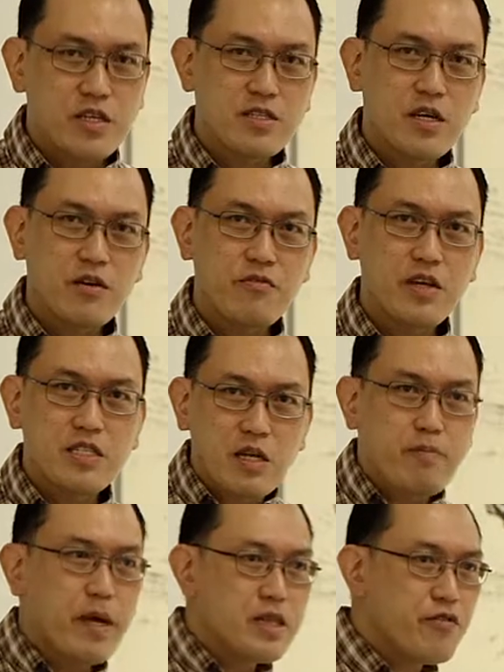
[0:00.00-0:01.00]
itself, it's a
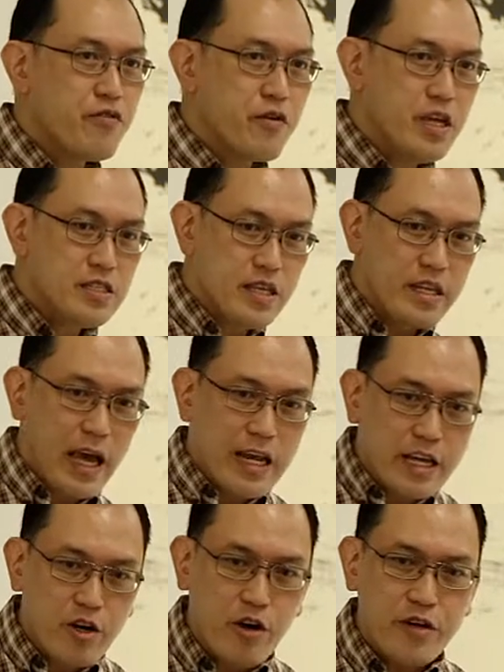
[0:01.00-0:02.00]
metaphor, it's an
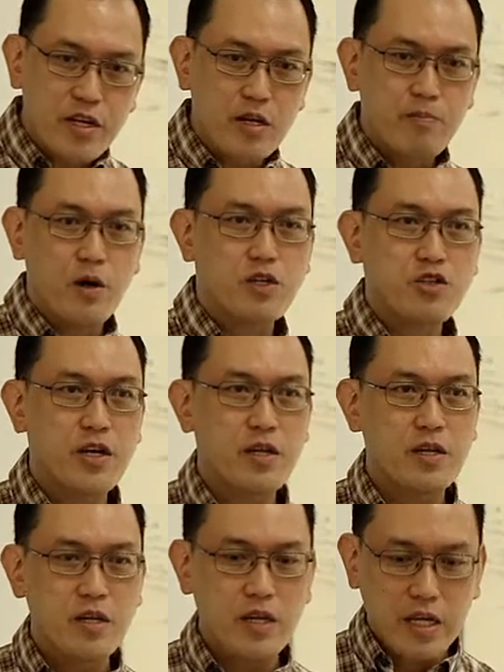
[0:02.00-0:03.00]
allegorical portrait.
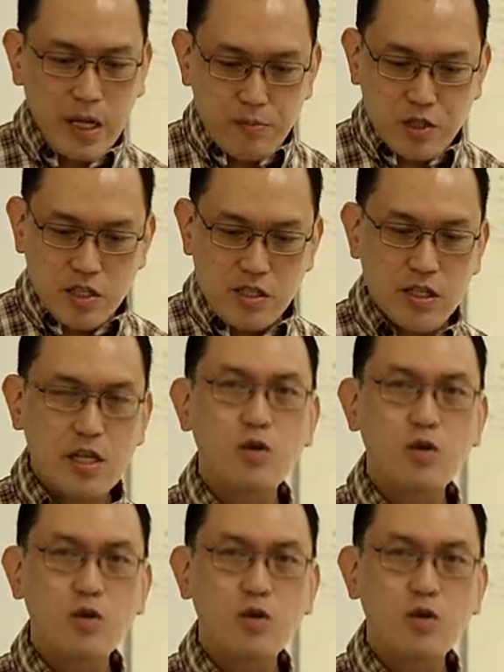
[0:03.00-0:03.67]
It captures certain